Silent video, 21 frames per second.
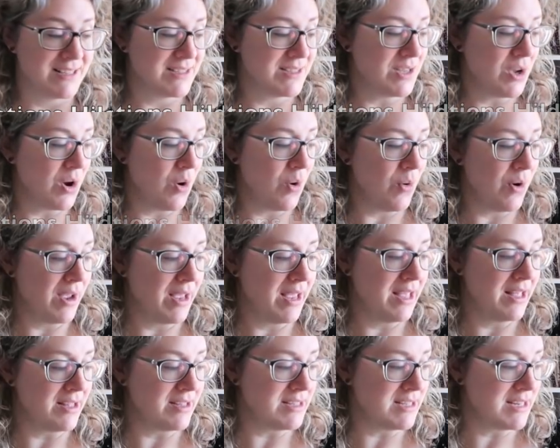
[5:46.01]
So
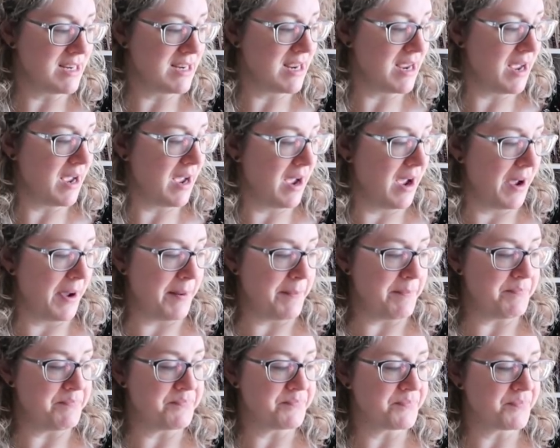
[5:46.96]
Hildy,
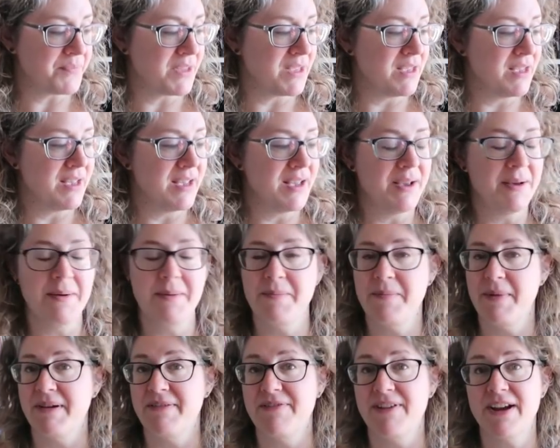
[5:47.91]
um,
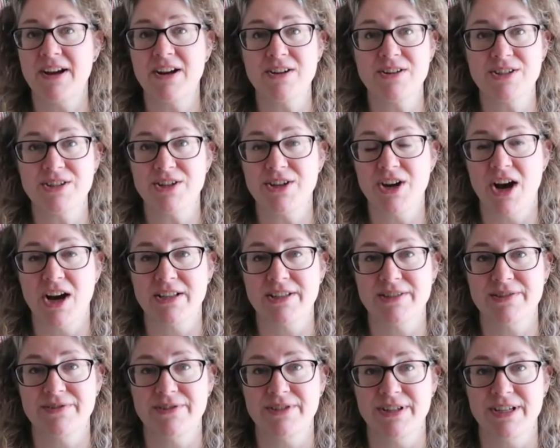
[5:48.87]
my fingers are
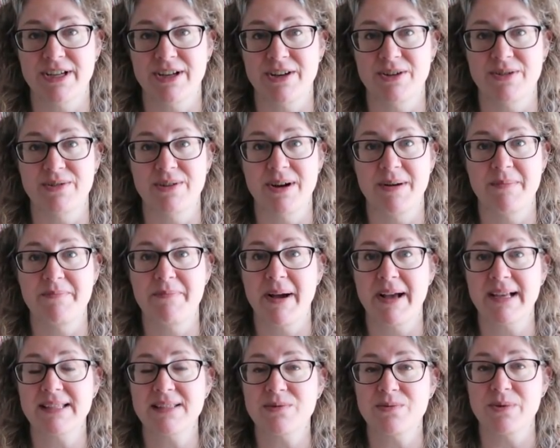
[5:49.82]
crossed for you.
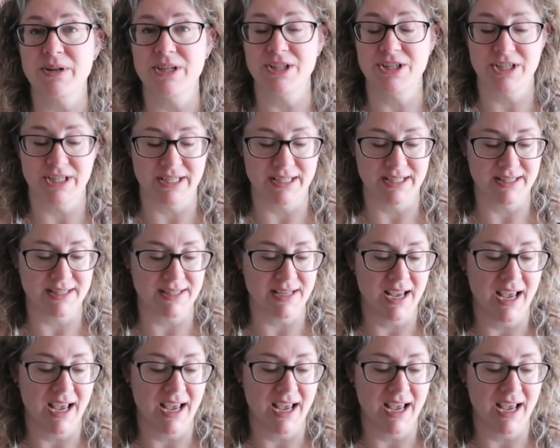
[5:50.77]
Best wishes.